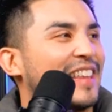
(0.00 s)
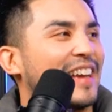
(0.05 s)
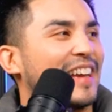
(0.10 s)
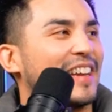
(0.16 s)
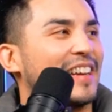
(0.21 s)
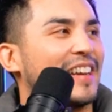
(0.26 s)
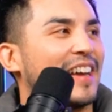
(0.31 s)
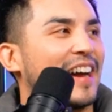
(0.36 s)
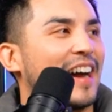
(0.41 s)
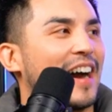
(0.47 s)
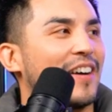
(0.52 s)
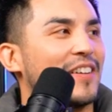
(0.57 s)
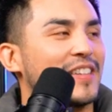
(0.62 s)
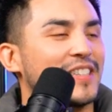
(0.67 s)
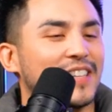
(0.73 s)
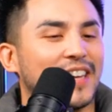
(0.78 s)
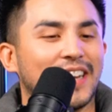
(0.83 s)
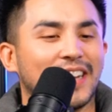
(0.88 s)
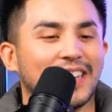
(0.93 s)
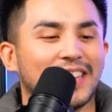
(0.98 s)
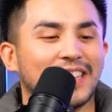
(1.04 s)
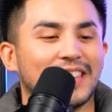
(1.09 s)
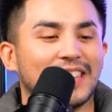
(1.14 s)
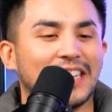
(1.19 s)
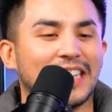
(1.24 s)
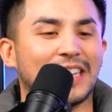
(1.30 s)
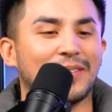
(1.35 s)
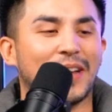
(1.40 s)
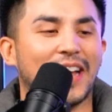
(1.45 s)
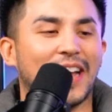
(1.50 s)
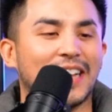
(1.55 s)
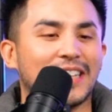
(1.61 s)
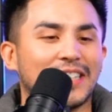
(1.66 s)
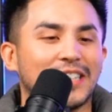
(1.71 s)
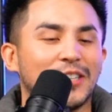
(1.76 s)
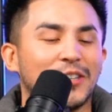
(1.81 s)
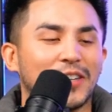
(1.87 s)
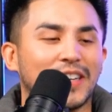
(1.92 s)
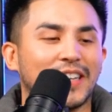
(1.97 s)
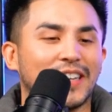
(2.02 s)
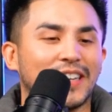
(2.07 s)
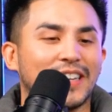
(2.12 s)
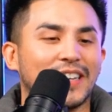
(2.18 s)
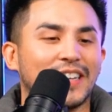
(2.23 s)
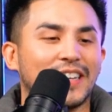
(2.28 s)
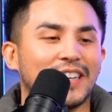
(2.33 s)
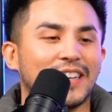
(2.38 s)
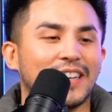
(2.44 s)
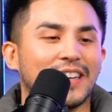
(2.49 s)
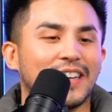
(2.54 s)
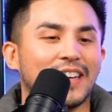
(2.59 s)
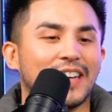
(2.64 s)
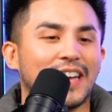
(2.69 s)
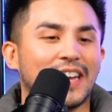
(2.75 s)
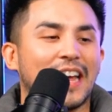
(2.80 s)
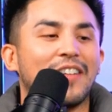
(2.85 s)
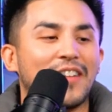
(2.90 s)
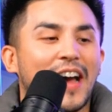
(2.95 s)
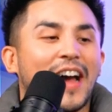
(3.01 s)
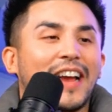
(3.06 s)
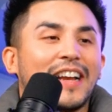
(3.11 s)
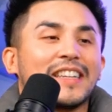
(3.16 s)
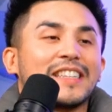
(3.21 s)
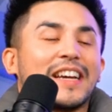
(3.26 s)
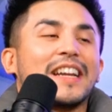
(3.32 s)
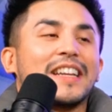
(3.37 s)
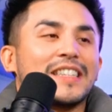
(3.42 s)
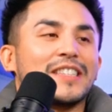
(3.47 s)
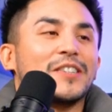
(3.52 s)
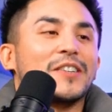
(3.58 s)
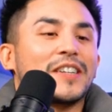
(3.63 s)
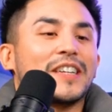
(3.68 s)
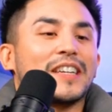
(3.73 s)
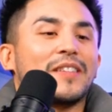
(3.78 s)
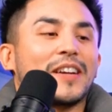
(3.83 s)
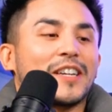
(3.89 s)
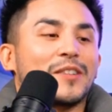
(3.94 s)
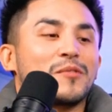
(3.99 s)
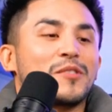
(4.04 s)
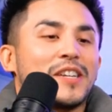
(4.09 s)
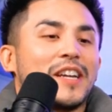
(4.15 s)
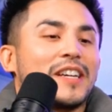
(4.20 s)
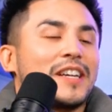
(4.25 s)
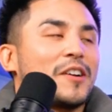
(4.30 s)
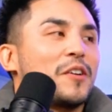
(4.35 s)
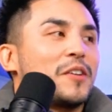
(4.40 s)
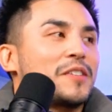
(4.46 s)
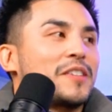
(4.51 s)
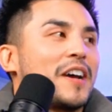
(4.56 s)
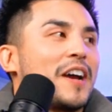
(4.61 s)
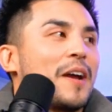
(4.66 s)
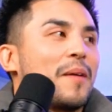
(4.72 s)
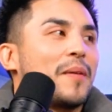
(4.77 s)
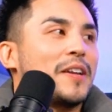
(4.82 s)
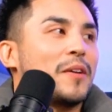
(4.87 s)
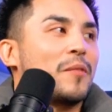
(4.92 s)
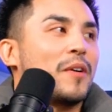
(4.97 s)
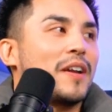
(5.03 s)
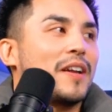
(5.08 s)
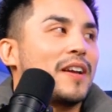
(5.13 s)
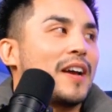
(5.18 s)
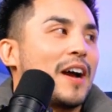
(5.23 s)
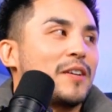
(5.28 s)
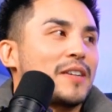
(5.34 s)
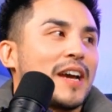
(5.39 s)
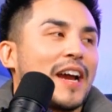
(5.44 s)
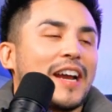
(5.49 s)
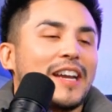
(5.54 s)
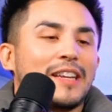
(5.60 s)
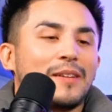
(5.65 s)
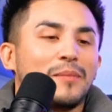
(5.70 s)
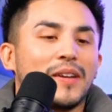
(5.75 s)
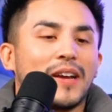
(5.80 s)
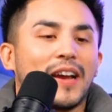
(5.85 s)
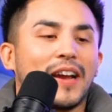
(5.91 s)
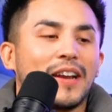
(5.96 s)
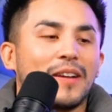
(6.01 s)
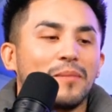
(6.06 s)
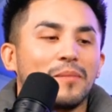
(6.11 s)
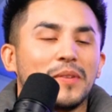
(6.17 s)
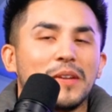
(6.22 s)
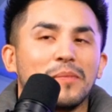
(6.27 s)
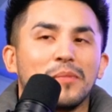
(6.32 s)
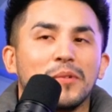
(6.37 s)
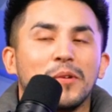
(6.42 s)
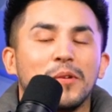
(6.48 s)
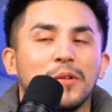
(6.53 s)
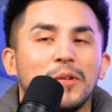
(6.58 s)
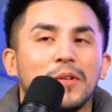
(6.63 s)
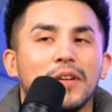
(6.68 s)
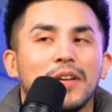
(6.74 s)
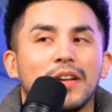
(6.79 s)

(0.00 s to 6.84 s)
then I was like thinking in my head as a little kid, and I had high anxiety as a little kid, like shaking all the time. I was hiding behind people.